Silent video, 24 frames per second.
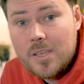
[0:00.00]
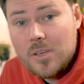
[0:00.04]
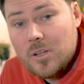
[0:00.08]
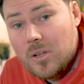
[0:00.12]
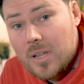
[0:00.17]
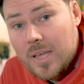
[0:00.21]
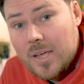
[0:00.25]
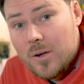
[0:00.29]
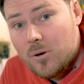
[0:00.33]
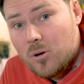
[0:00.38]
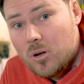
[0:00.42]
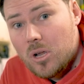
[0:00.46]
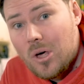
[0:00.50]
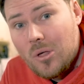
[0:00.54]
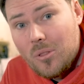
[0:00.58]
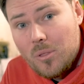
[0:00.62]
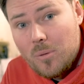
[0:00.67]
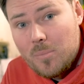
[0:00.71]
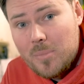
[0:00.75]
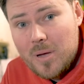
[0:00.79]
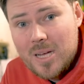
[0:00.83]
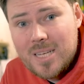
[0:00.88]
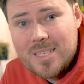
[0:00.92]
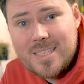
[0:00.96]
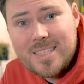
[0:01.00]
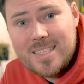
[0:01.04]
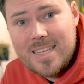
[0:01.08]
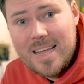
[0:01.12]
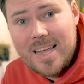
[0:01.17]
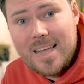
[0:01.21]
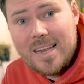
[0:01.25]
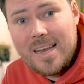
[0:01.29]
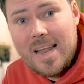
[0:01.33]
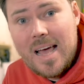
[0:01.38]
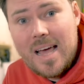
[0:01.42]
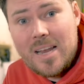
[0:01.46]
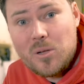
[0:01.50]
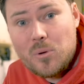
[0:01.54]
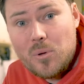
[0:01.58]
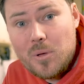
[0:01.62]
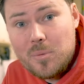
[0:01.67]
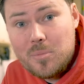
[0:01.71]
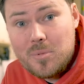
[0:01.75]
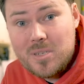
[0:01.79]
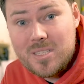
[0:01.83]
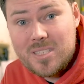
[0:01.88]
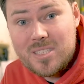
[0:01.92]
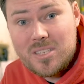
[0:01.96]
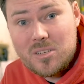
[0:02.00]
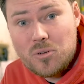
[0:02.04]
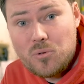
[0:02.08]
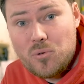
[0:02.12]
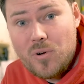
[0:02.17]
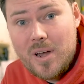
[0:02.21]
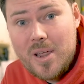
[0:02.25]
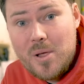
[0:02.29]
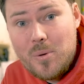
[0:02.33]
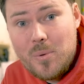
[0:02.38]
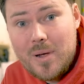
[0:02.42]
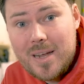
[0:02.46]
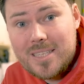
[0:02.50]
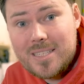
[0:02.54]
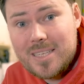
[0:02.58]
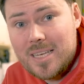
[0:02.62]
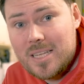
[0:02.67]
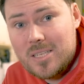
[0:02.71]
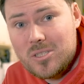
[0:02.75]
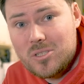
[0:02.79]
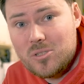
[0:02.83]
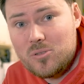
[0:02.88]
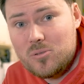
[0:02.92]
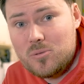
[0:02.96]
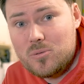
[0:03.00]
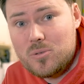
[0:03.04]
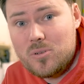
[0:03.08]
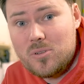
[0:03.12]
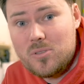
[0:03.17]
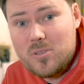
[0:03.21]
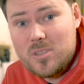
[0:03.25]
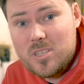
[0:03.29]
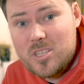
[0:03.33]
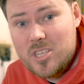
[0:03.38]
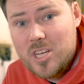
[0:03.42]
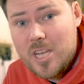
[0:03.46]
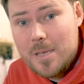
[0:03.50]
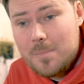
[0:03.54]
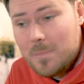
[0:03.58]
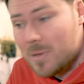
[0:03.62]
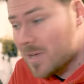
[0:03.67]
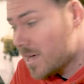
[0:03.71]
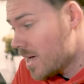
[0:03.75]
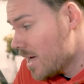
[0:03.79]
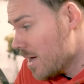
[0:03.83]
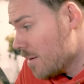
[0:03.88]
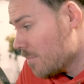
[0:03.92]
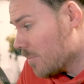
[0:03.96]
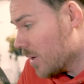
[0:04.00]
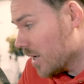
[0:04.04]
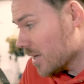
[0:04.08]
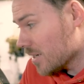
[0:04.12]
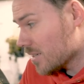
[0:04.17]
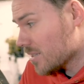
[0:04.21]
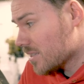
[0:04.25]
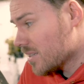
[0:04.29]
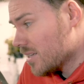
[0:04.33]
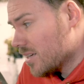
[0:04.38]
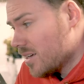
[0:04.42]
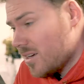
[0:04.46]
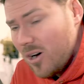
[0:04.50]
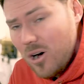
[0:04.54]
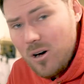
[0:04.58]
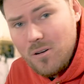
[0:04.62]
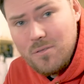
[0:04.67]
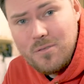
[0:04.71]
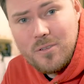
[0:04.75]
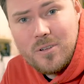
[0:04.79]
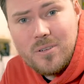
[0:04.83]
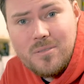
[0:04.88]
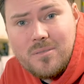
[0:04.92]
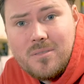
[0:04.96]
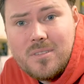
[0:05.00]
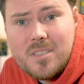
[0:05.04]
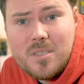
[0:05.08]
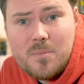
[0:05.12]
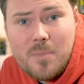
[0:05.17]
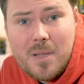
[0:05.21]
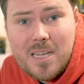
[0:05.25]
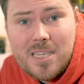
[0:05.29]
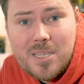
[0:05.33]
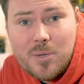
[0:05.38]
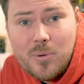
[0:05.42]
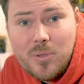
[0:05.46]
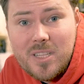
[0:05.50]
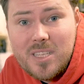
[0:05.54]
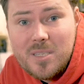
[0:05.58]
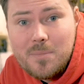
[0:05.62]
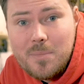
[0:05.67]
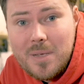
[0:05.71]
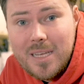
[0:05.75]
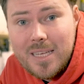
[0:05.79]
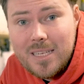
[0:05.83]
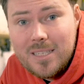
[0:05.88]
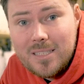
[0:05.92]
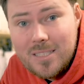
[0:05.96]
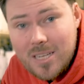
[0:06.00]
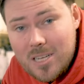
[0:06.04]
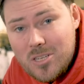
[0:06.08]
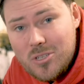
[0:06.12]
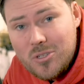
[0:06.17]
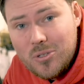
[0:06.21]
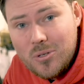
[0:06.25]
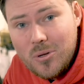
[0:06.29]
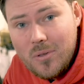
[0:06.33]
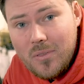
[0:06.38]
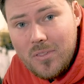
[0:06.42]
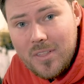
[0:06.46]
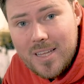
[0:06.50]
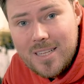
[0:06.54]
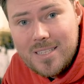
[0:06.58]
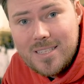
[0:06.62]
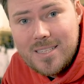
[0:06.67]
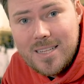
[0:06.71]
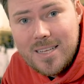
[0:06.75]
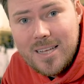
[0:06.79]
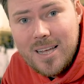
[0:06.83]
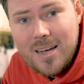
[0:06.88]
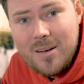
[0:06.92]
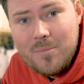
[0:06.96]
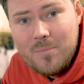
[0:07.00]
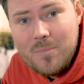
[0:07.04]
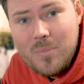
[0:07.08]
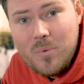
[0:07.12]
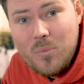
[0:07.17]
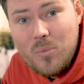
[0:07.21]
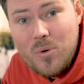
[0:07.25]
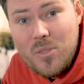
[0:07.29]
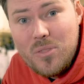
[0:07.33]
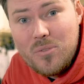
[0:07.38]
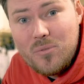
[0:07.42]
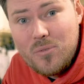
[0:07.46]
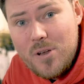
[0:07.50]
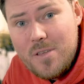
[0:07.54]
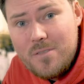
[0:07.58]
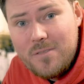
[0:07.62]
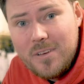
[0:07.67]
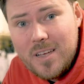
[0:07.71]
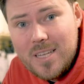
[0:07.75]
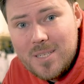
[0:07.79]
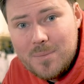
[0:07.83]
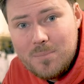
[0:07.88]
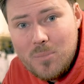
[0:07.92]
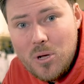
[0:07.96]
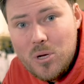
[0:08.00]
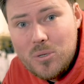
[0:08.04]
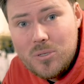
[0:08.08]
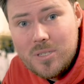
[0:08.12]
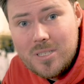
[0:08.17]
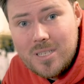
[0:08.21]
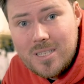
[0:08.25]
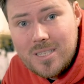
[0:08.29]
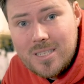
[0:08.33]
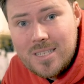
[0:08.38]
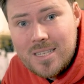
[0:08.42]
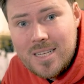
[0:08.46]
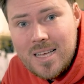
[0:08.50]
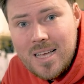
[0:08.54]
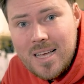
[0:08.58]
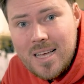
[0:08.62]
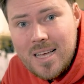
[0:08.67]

You'll hear a lot that buying second-hand equipment is a great way to get tools on the cheap, but often, especially with these big industrial things, they come with three-phase motors.